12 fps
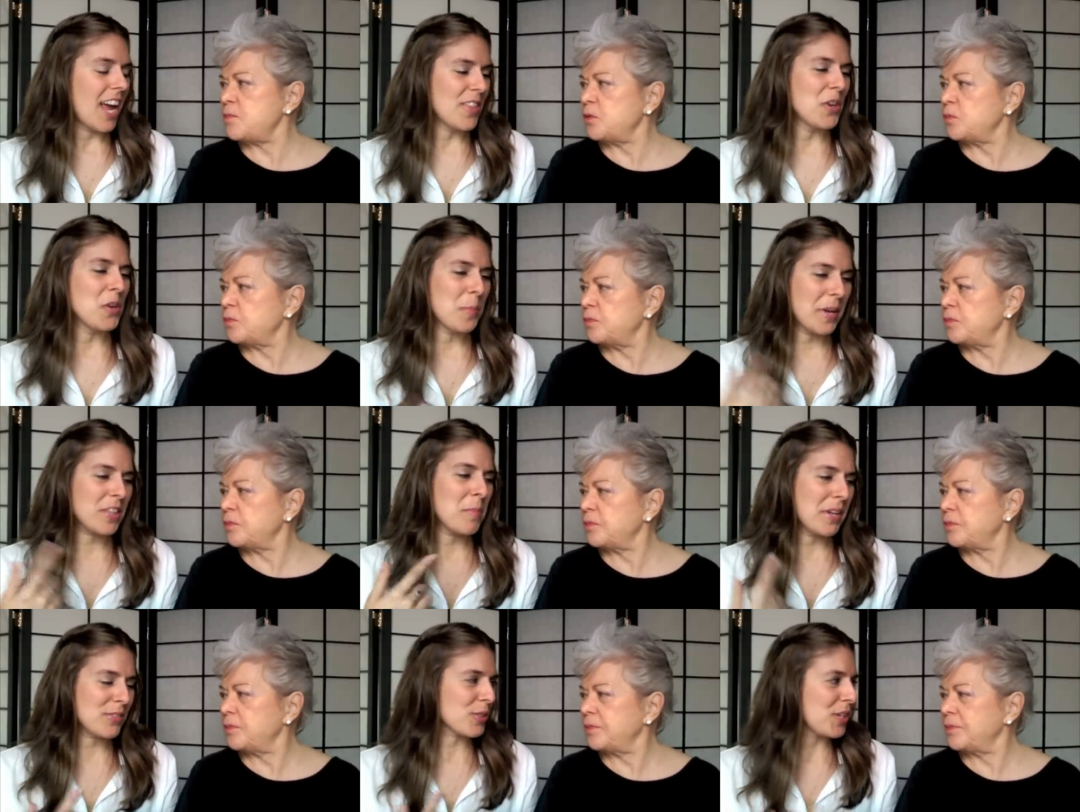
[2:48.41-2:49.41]
Speaker 1: And then you make the
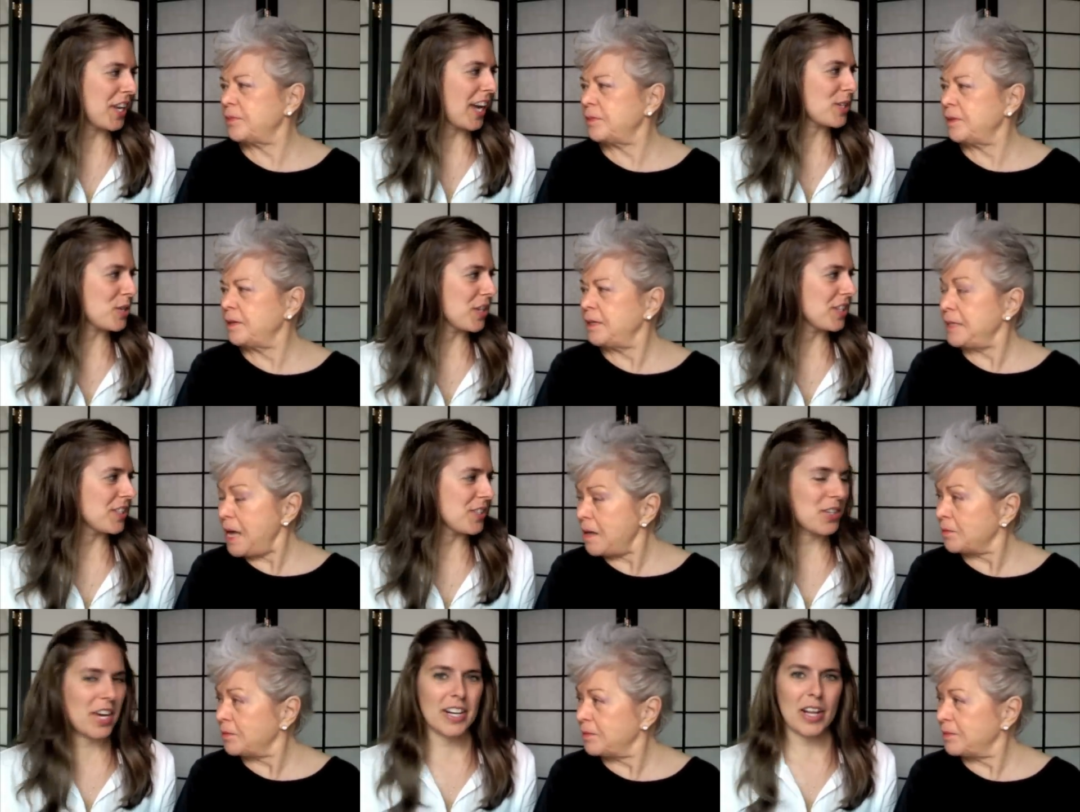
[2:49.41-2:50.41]
mental connection. Yeah.
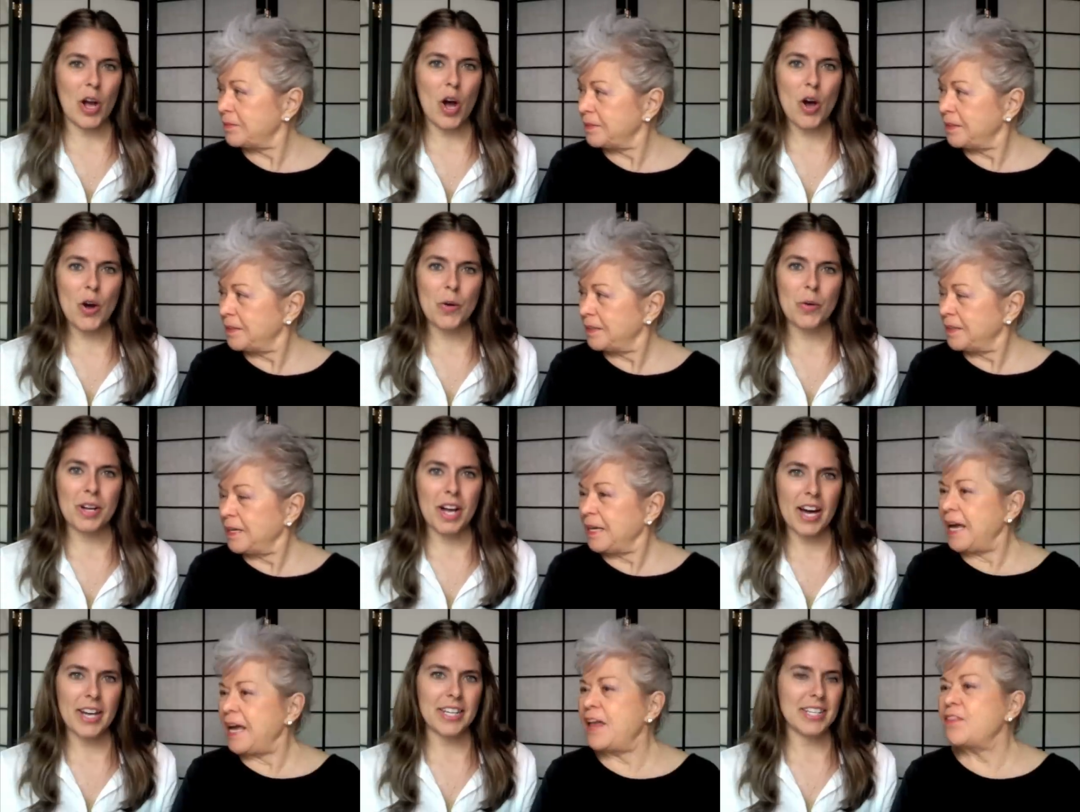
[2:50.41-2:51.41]
You kind of go, oh,
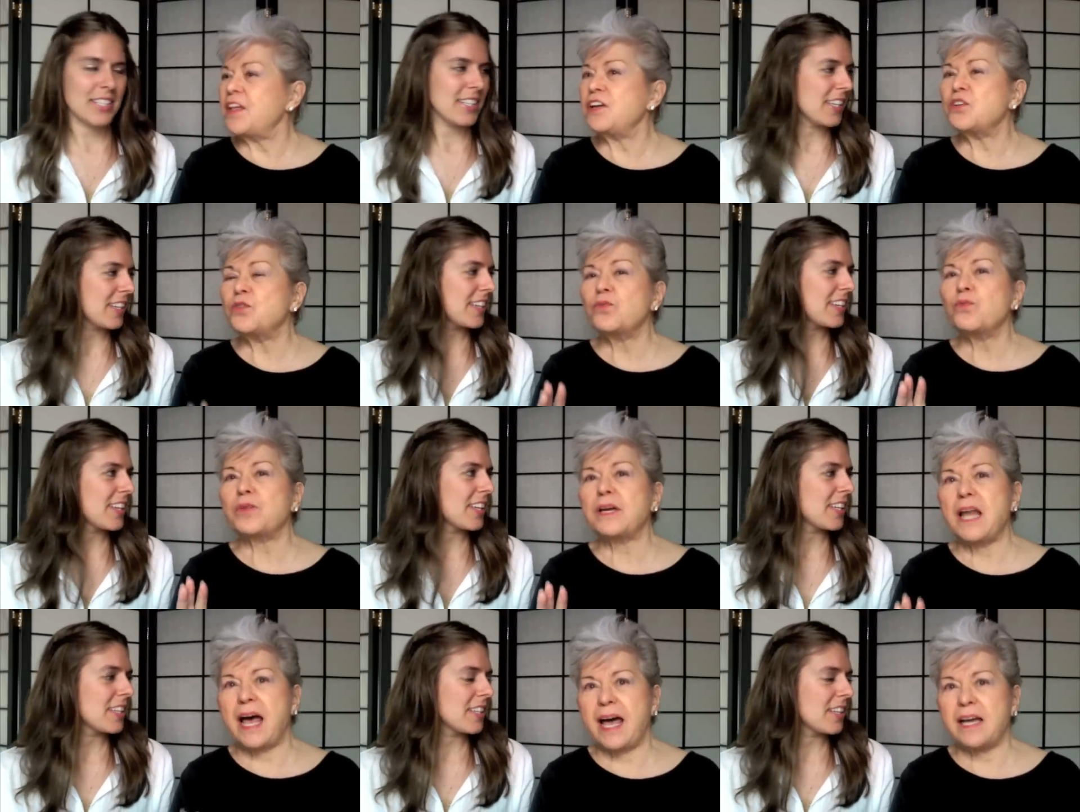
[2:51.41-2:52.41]
got it. And then you
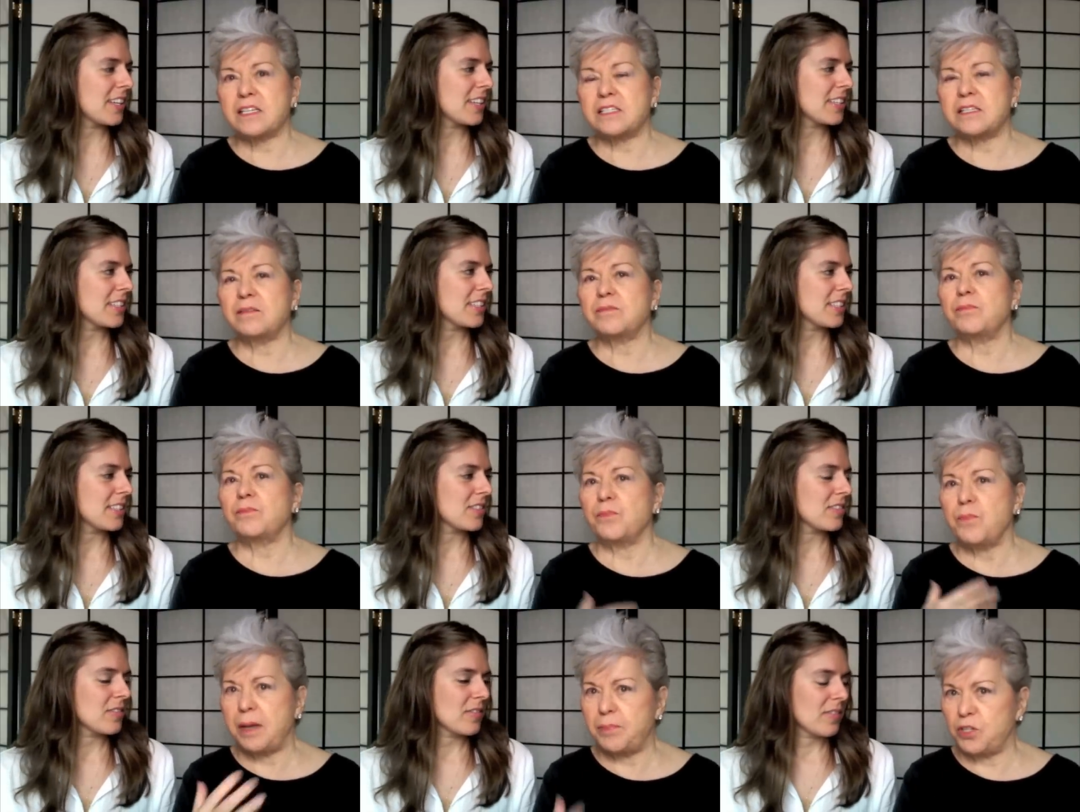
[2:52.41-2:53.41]
relax
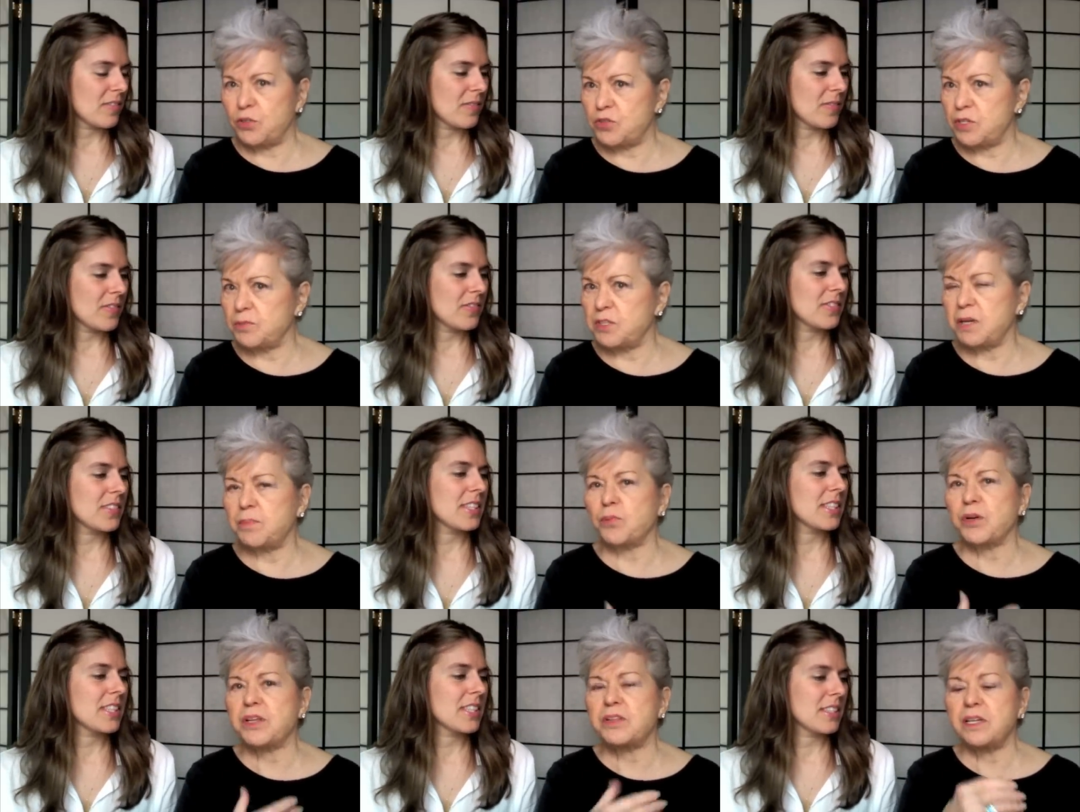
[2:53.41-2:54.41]
maybe do some deep
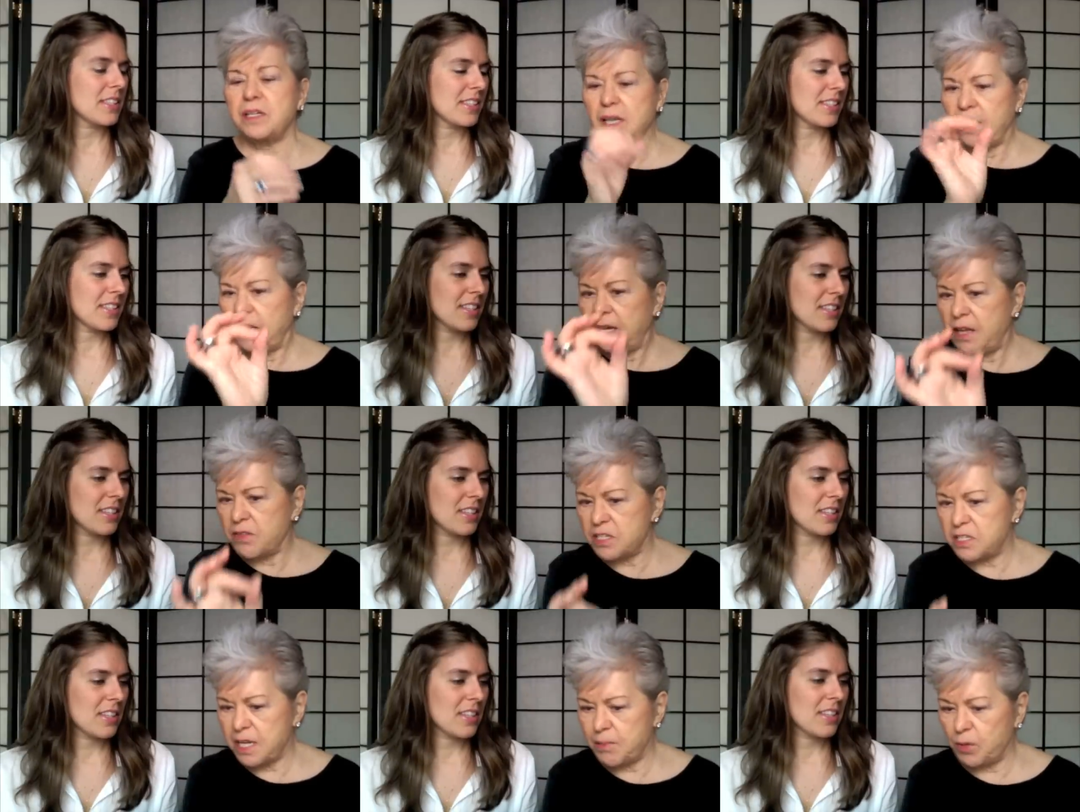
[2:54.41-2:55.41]
breathing, and the
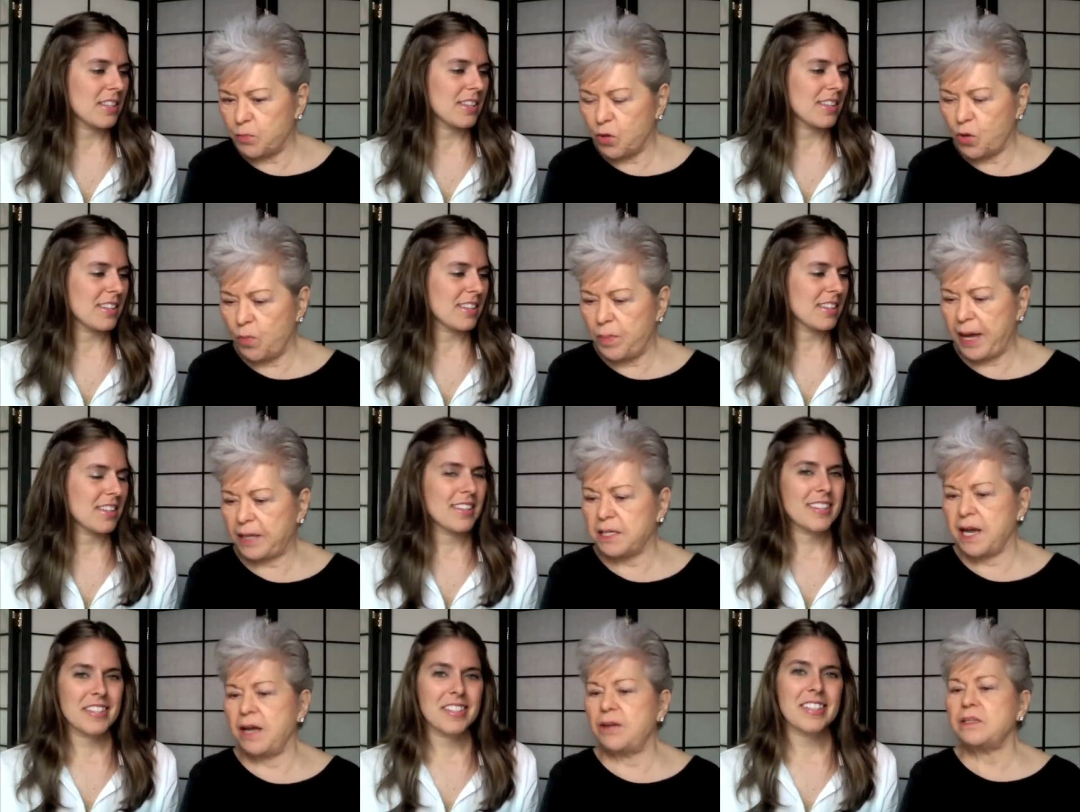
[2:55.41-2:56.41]
semen will go back
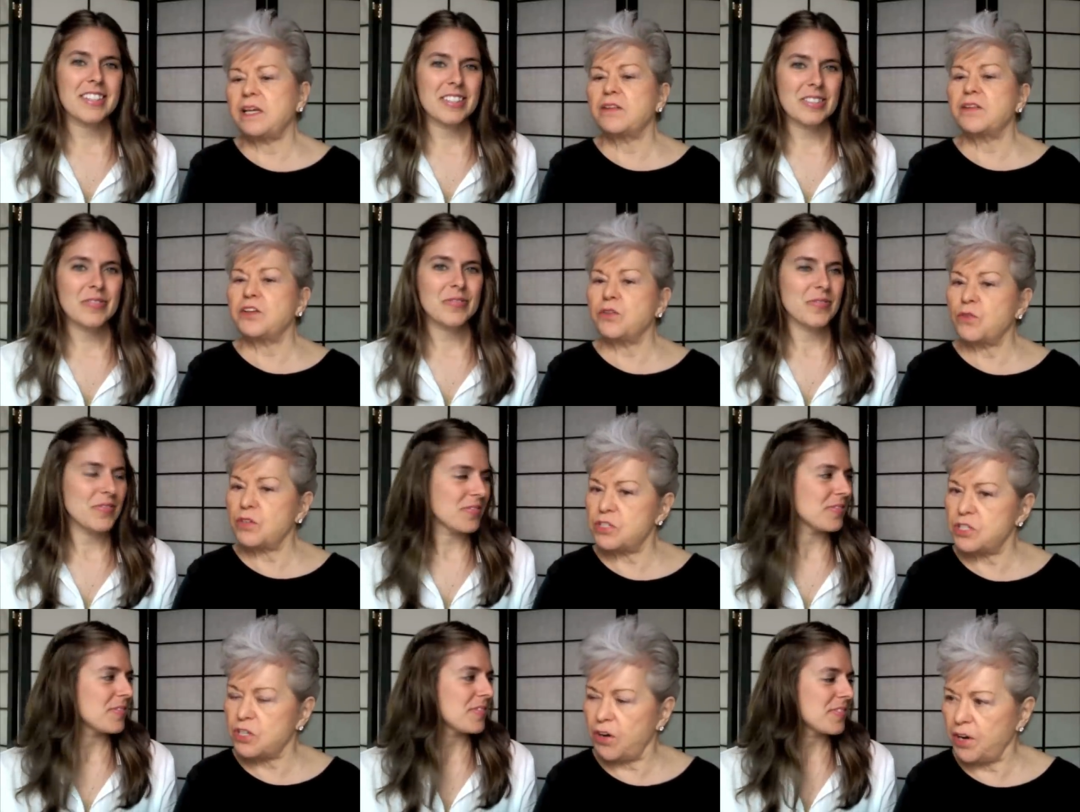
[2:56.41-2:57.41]
down, and then you can
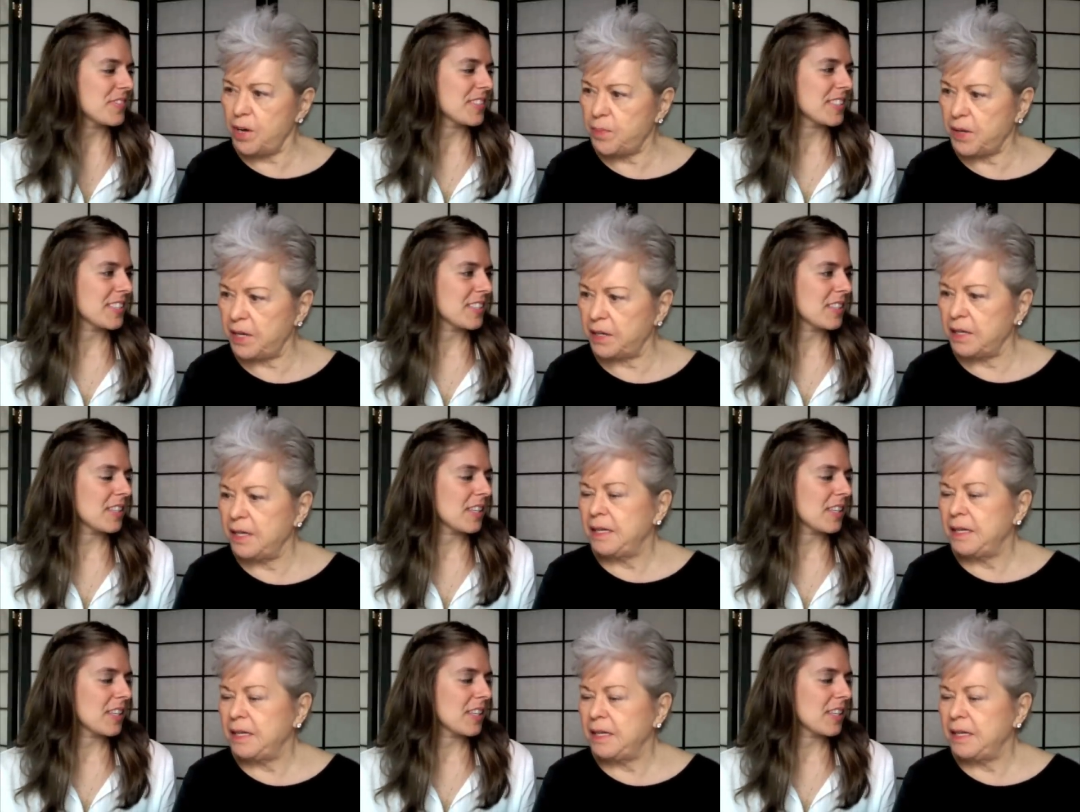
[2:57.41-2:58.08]
start up again.